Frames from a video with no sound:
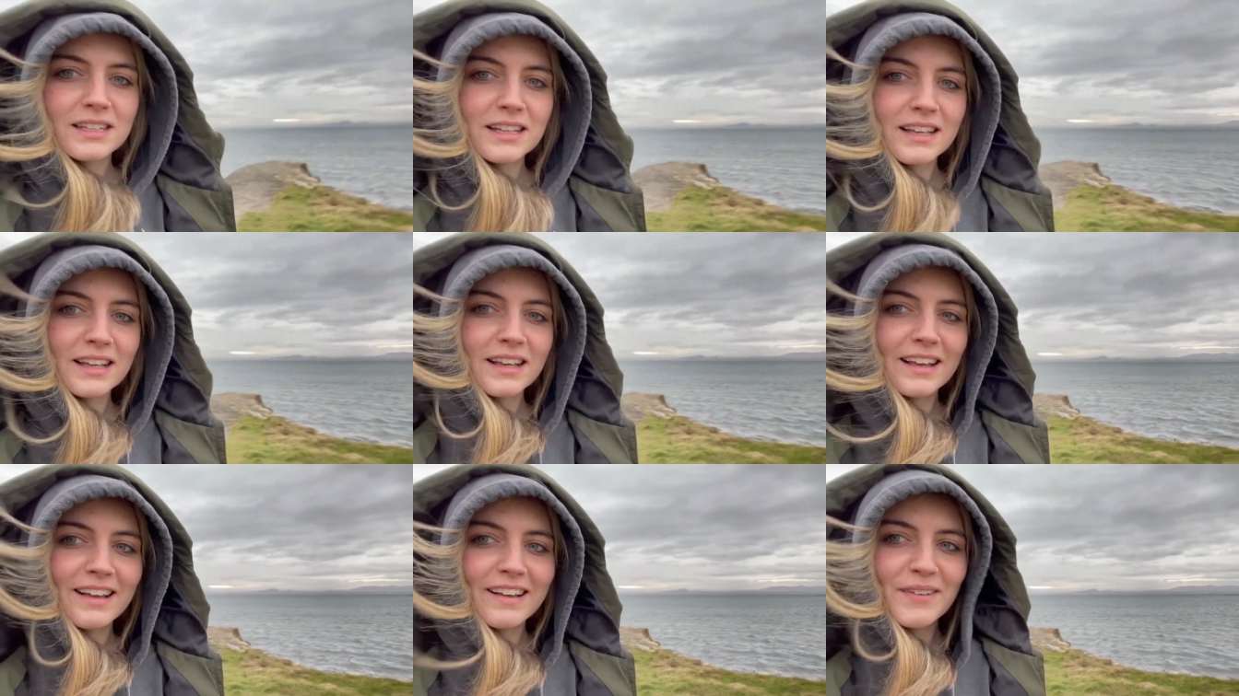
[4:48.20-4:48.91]

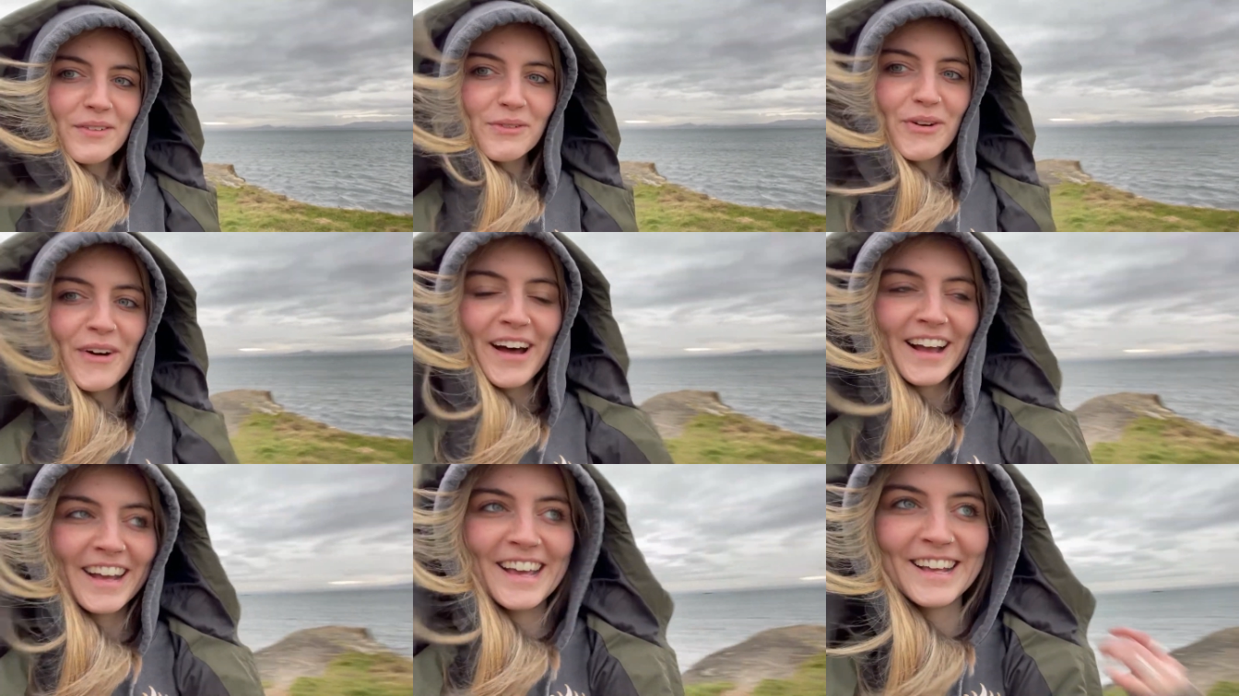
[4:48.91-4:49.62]

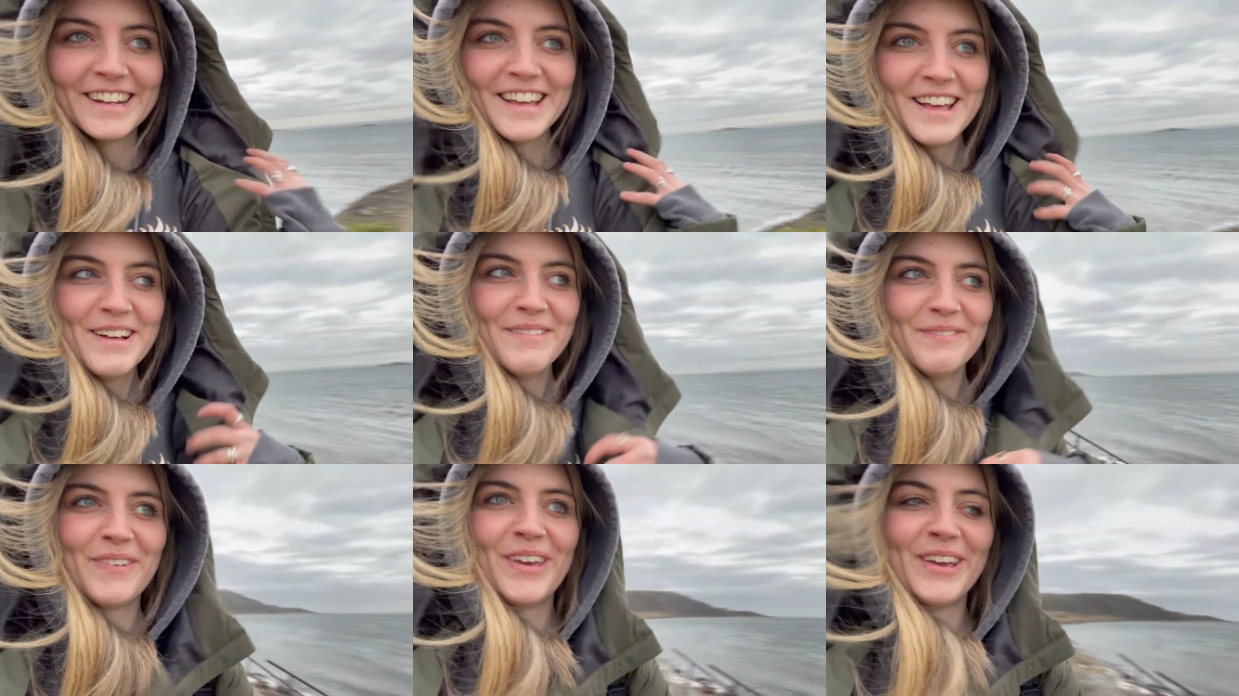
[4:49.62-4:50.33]
fucking
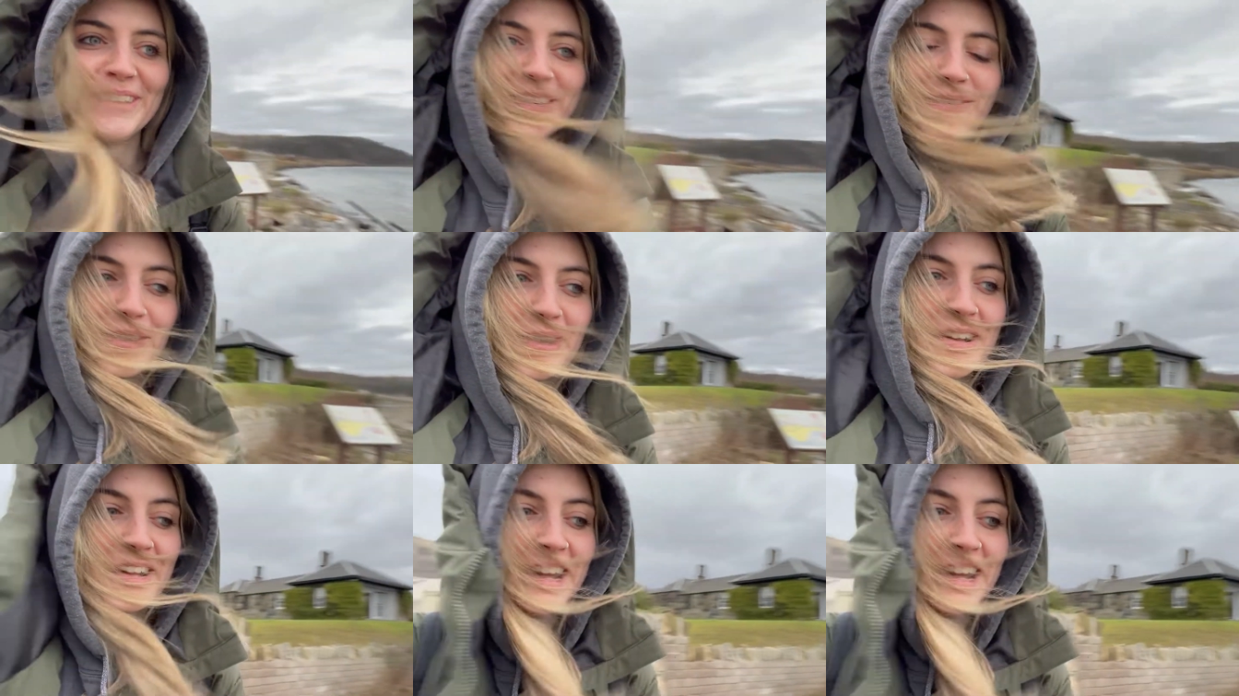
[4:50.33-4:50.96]
beautiful